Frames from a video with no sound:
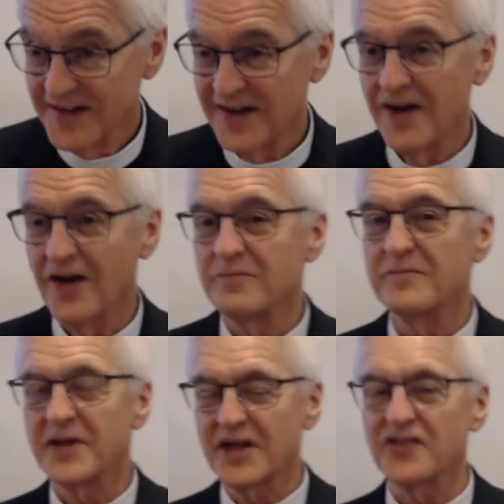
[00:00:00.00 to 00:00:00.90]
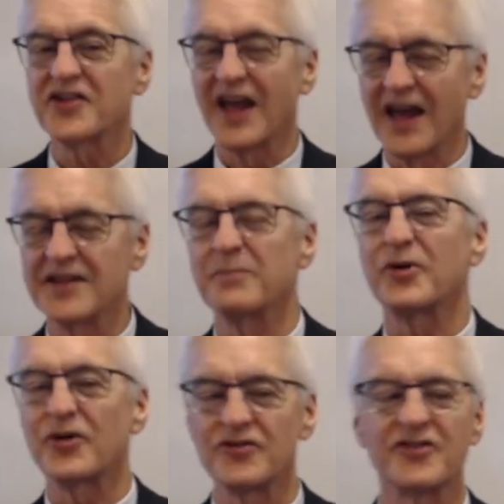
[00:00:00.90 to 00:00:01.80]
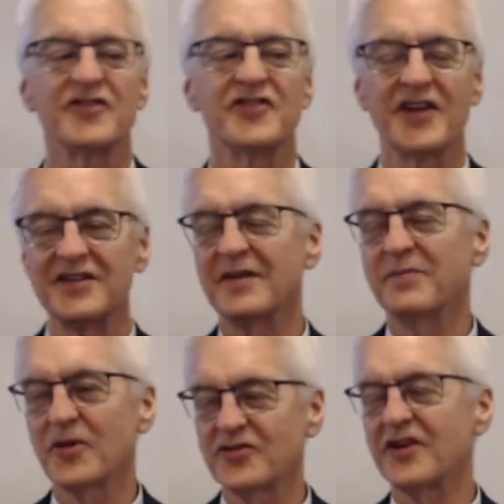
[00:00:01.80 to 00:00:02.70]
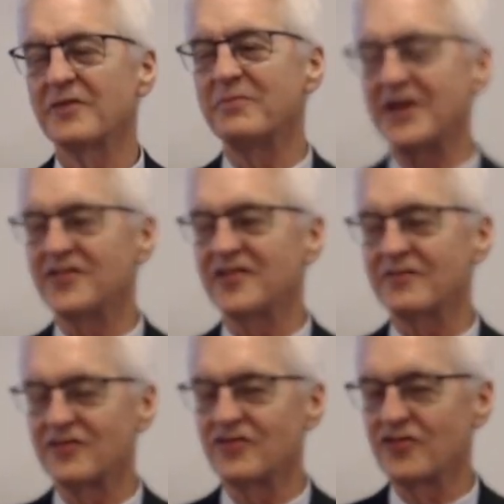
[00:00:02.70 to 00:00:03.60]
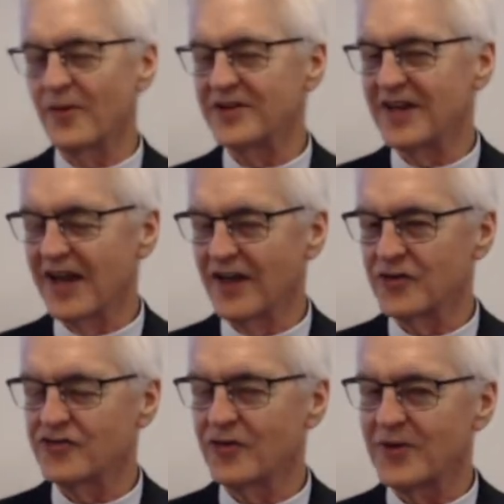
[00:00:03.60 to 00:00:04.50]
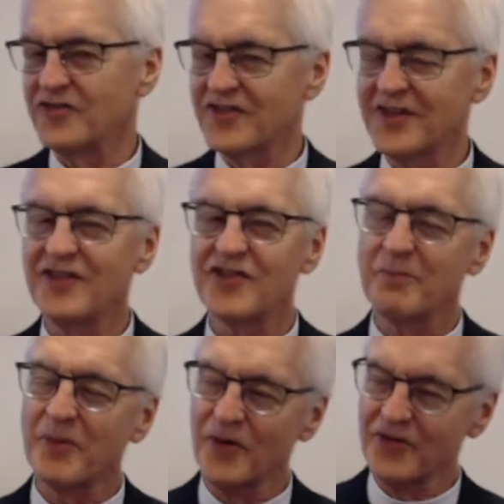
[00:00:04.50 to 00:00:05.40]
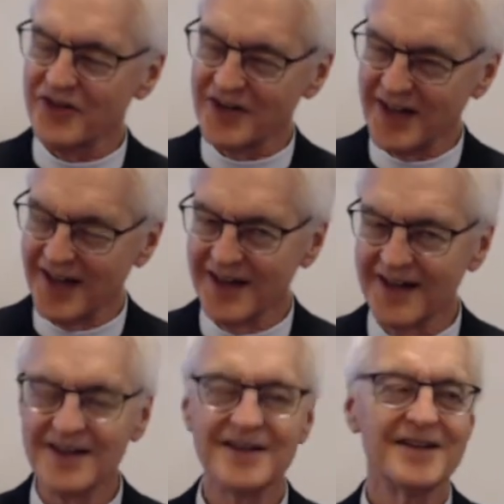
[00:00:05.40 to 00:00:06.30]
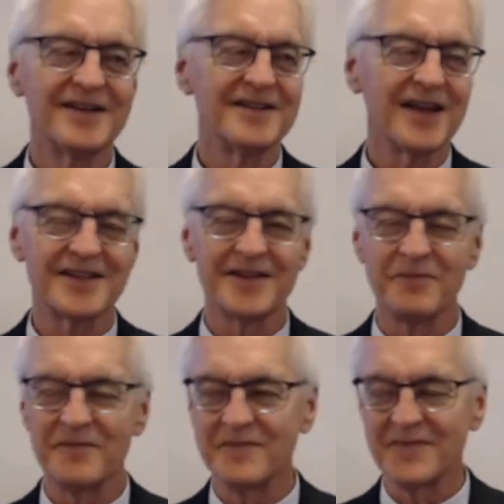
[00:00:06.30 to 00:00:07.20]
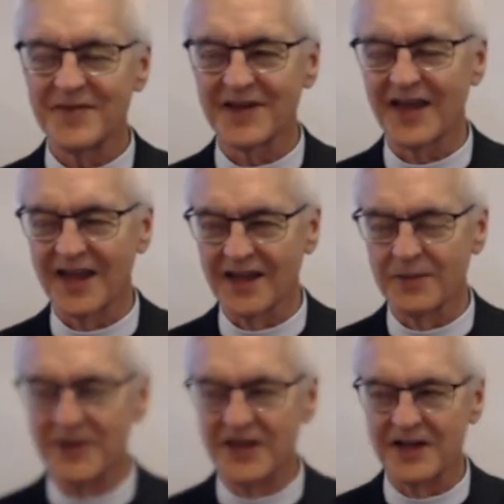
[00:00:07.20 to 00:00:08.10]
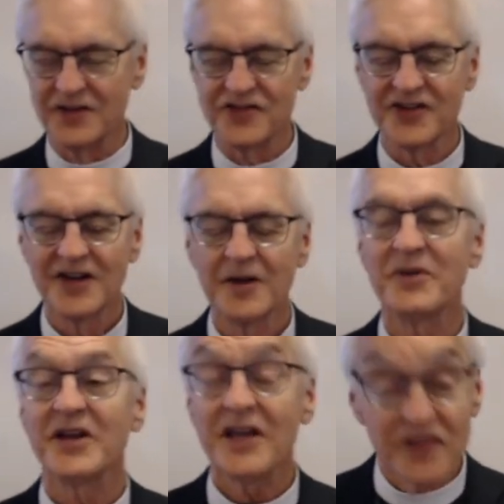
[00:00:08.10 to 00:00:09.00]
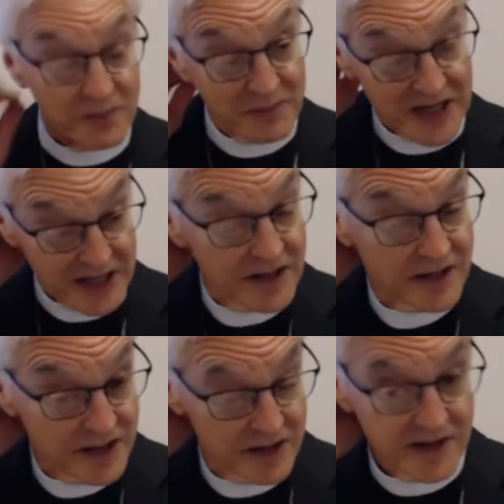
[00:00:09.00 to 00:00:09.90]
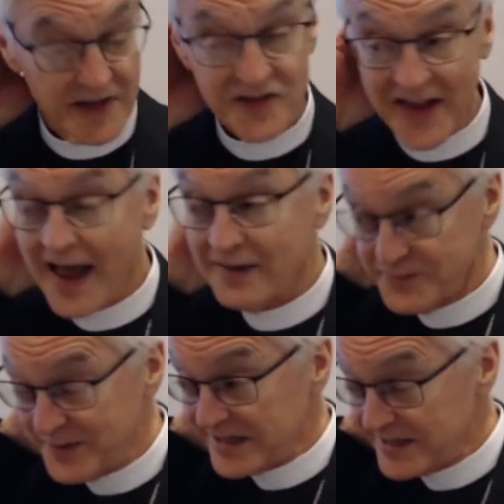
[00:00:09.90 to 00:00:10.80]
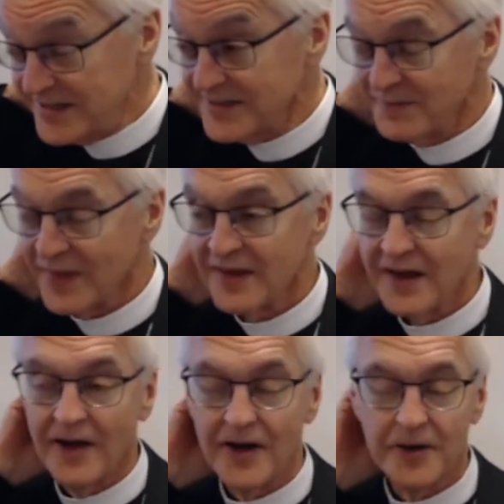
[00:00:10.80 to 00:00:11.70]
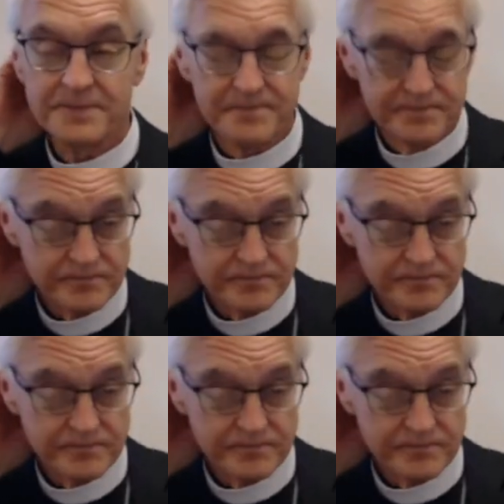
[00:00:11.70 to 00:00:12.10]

uh, because again, the Persians had, the Persian and Medes had joined together, so he's, he's the Persian king, not the, the king of the Medes, but he is a Mede, at least half Mede. Uh,